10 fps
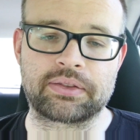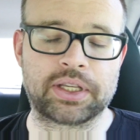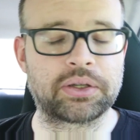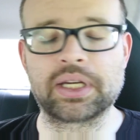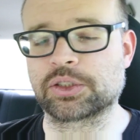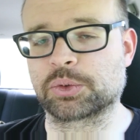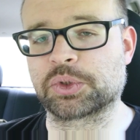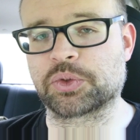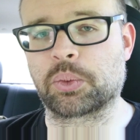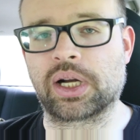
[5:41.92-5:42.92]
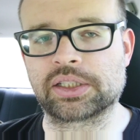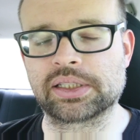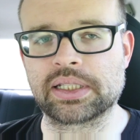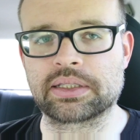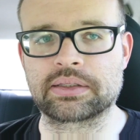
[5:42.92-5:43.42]
Thank you guys so much for
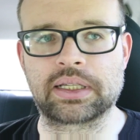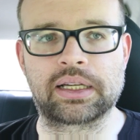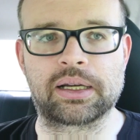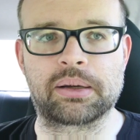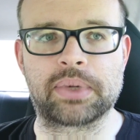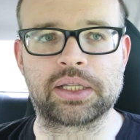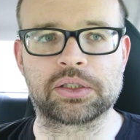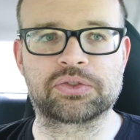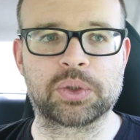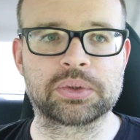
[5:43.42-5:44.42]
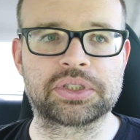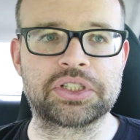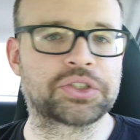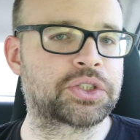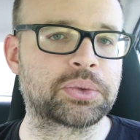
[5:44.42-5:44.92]
watching this. I look forward to
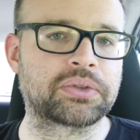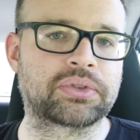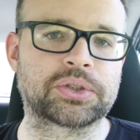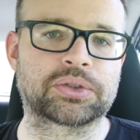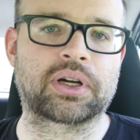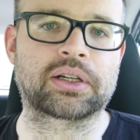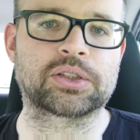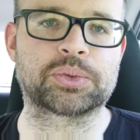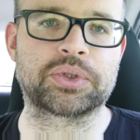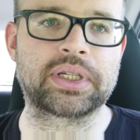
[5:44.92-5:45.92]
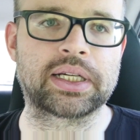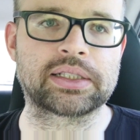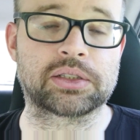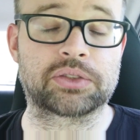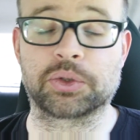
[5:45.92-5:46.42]
year 2 of The Falls Chronicles with you
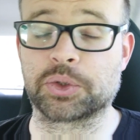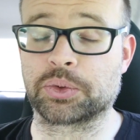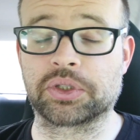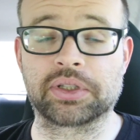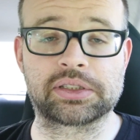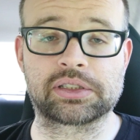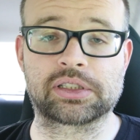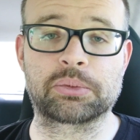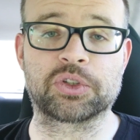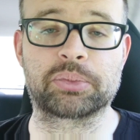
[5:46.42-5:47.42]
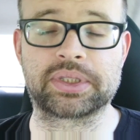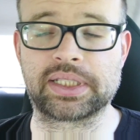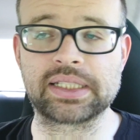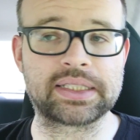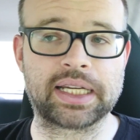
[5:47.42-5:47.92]
guys. I look forward to a crazy summer of
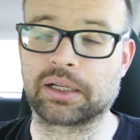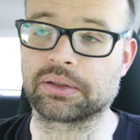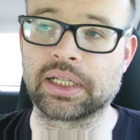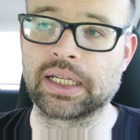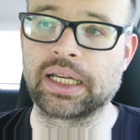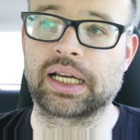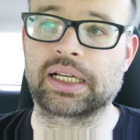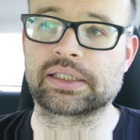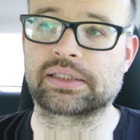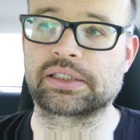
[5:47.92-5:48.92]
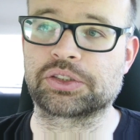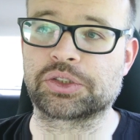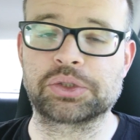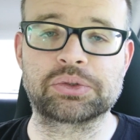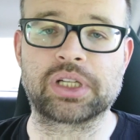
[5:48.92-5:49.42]
Potato Town, season
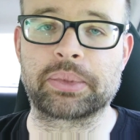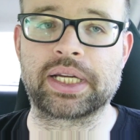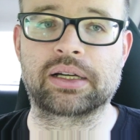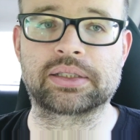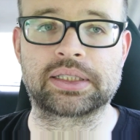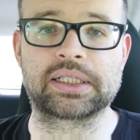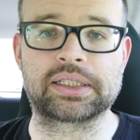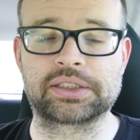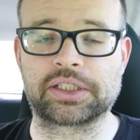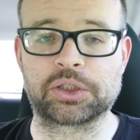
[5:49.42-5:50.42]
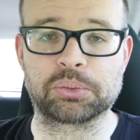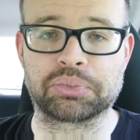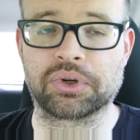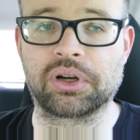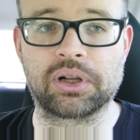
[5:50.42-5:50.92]
2 coming out, entitled
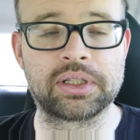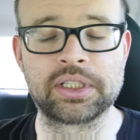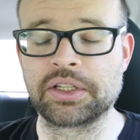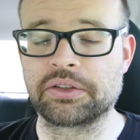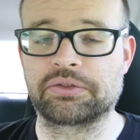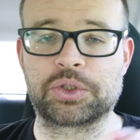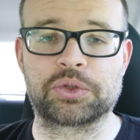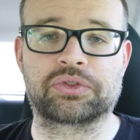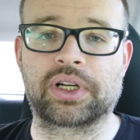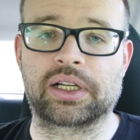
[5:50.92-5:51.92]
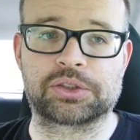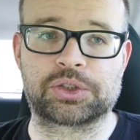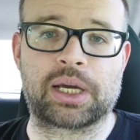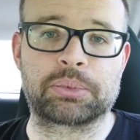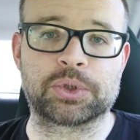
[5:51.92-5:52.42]
Brawl. Fetch You Files
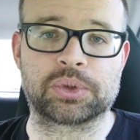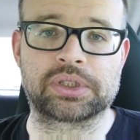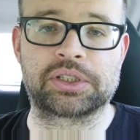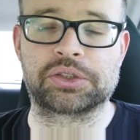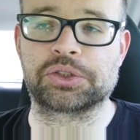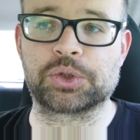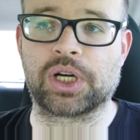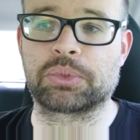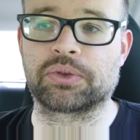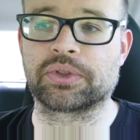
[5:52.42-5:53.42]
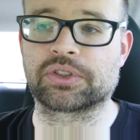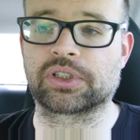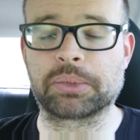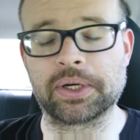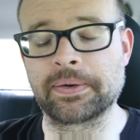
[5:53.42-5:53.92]
chapters will continue to drop over the
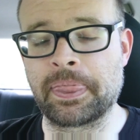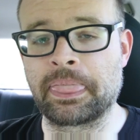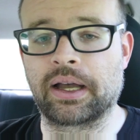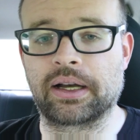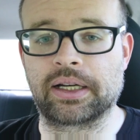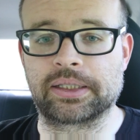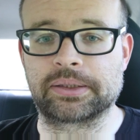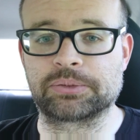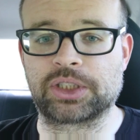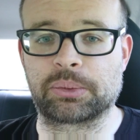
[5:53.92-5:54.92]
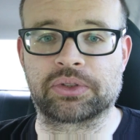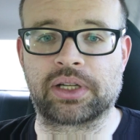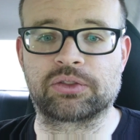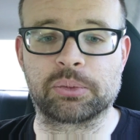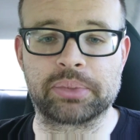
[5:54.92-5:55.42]
summer. Chapter
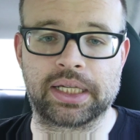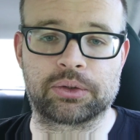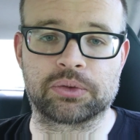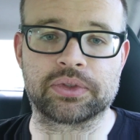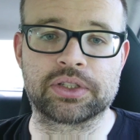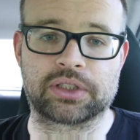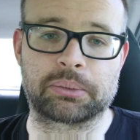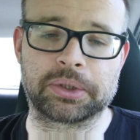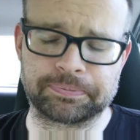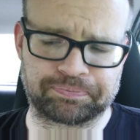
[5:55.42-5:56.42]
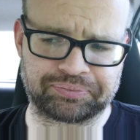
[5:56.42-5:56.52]
5 will be out over the summer.